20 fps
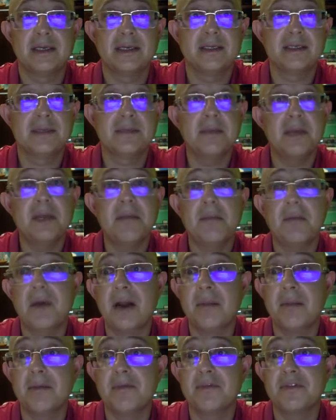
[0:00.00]
The main
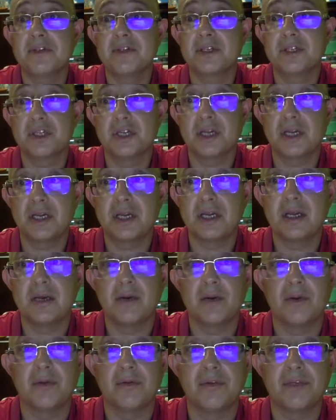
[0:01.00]
problem with the Giclee
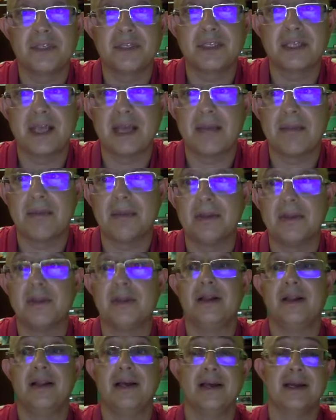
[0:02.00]
always happened
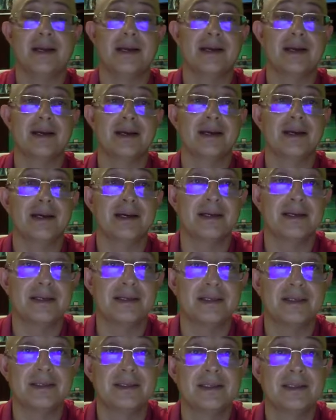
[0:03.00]
like
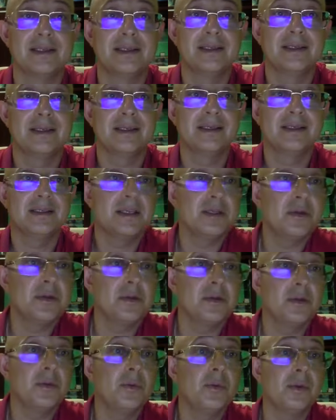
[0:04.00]
they
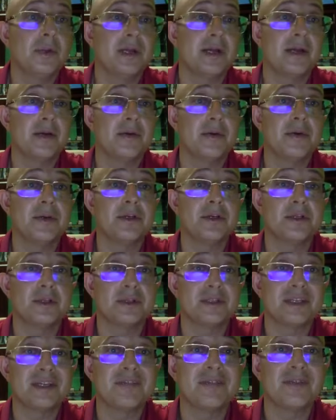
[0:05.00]
don't look like
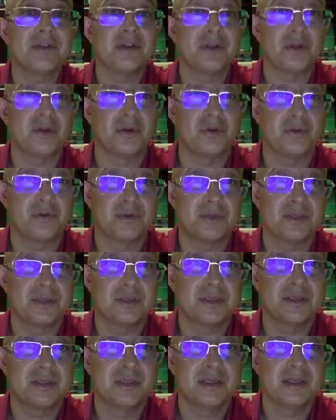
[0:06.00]
originals, even close,